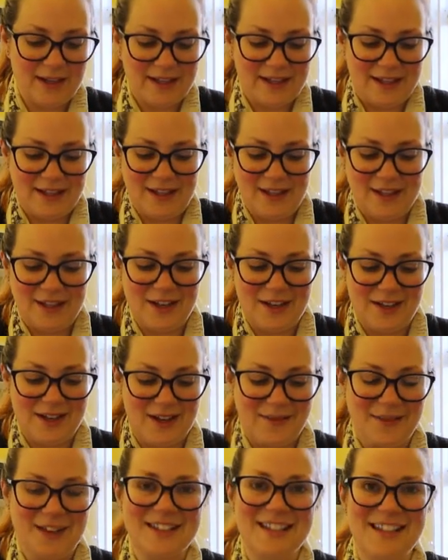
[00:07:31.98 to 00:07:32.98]
And you know
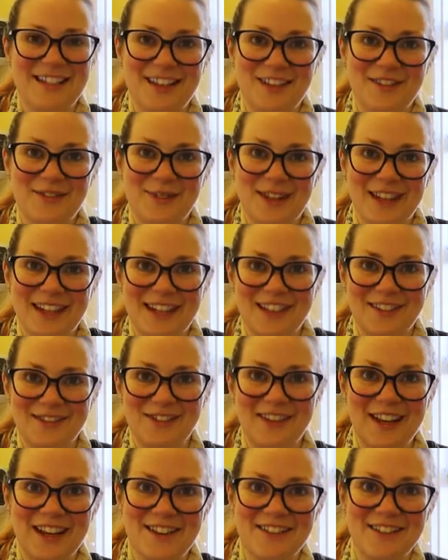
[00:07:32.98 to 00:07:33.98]
how much I love making
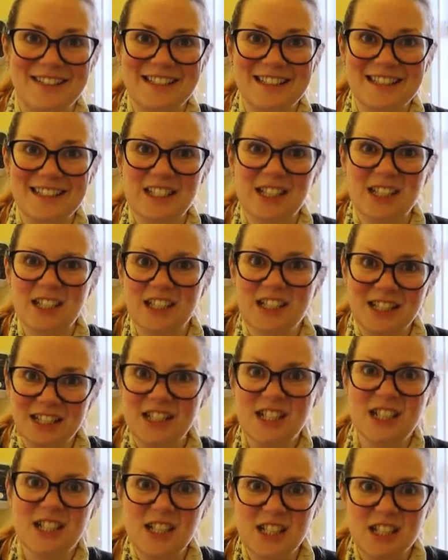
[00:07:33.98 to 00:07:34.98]
flowers.
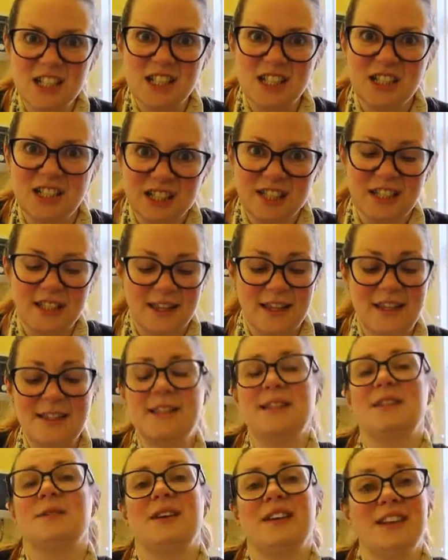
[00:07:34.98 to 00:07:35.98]
This
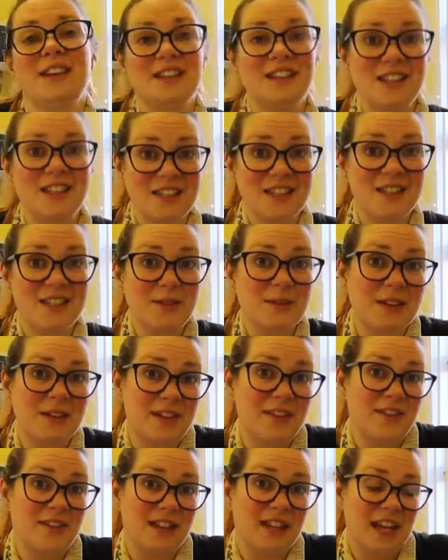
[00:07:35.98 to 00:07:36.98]
is quite good. This is quite
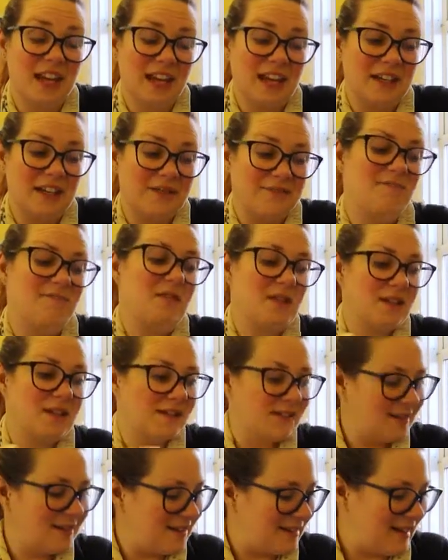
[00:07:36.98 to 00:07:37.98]
good for the anger.
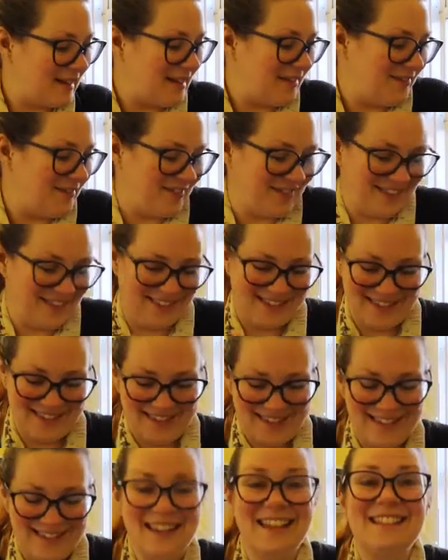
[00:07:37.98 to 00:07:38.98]

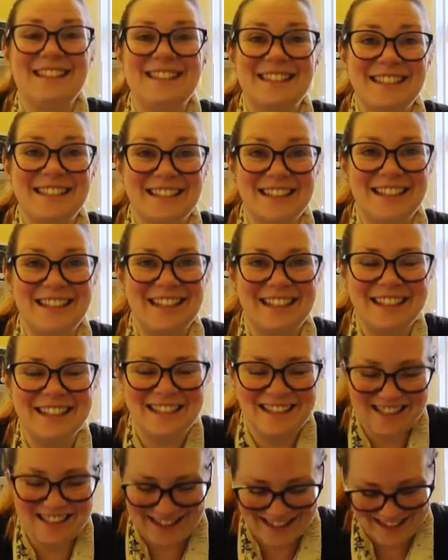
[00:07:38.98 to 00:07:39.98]
Let's do this.
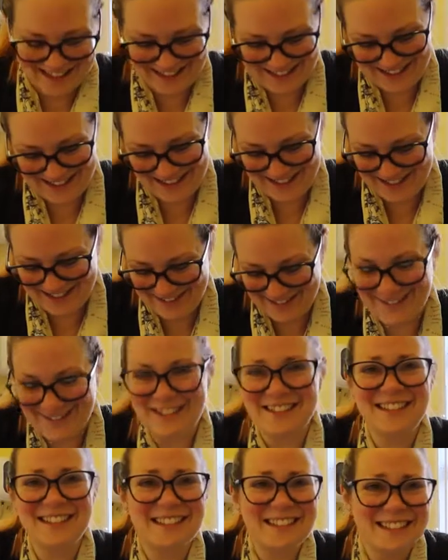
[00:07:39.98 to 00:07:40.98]

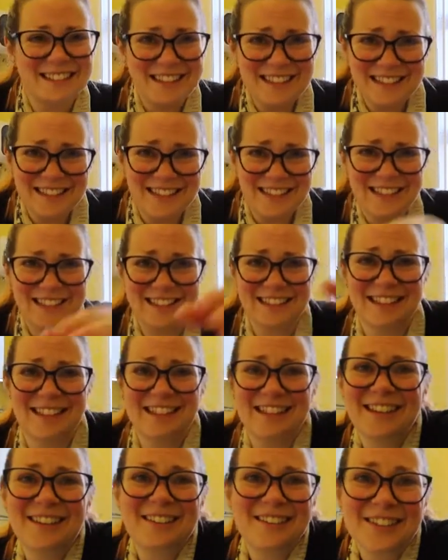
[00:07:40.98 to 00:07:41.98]
God.
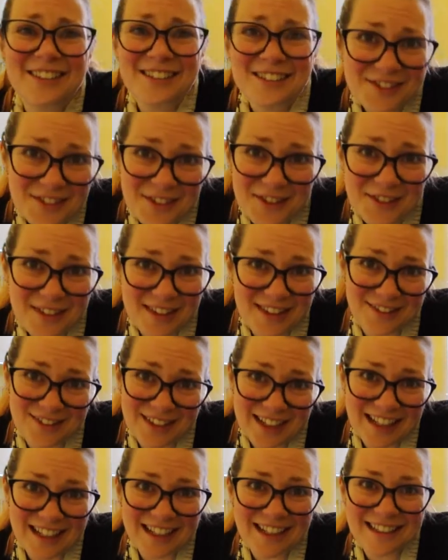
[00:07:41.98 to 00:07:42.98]
What's wrong with
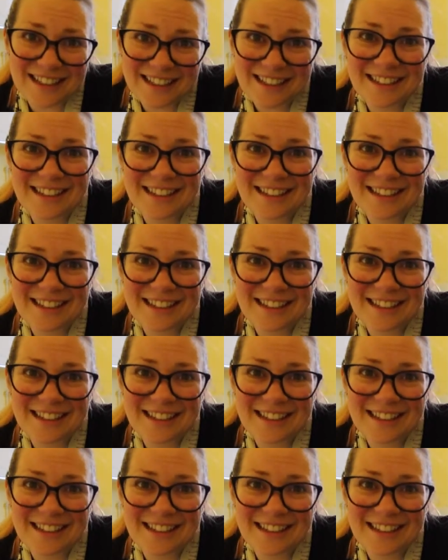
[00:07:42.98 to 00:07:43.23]
me?